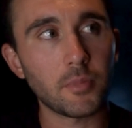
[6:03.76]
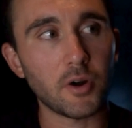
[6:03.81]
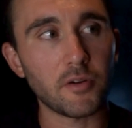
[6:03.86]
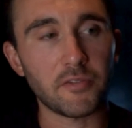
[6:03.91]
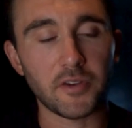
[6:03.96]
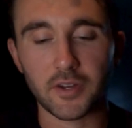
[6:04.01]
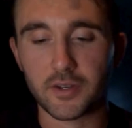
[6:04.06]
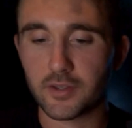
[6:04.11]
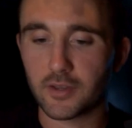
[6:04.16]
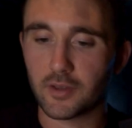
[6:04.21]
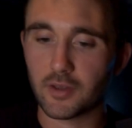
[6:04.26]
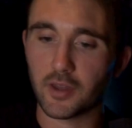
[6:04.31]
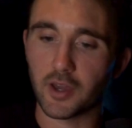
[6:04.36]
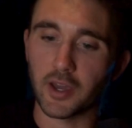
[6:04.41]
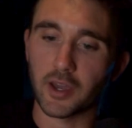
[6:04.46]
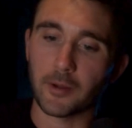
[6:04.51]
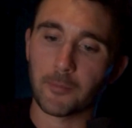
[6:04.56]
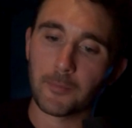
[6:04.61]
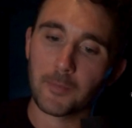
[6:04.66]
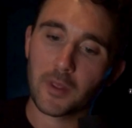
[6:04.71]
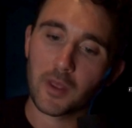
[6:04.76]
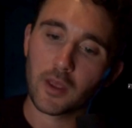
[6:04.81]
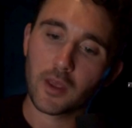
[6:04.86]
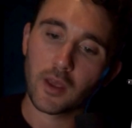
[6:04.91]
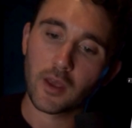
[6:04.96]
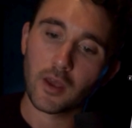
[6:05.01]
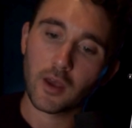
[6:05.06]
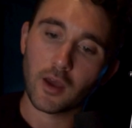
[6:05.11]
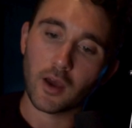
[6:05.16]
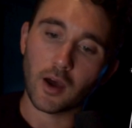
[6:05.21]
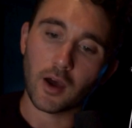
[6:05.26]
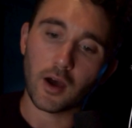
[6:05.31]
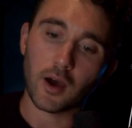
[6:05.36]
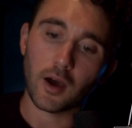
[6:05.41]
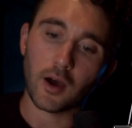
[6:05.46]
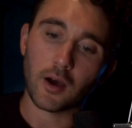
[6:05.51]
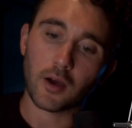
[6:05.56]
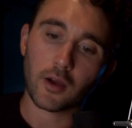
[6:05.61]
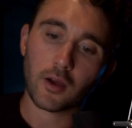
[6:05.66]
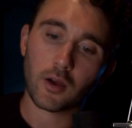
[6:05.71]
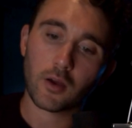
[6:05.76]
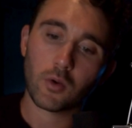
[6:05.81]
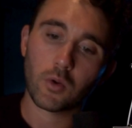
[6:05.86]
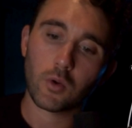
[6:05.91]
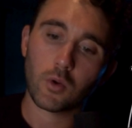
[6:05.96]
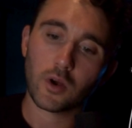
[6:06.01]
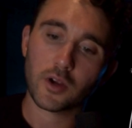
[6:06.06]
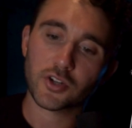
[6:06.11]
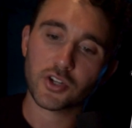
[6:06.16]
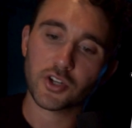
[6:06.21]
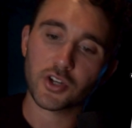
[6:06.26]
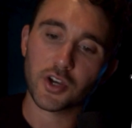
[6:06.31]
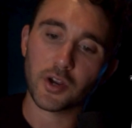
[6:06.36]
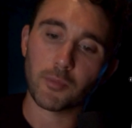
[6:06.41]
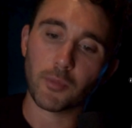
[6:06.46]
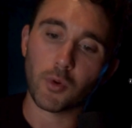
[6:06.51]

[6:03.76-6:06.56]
Perfect. Okay. Question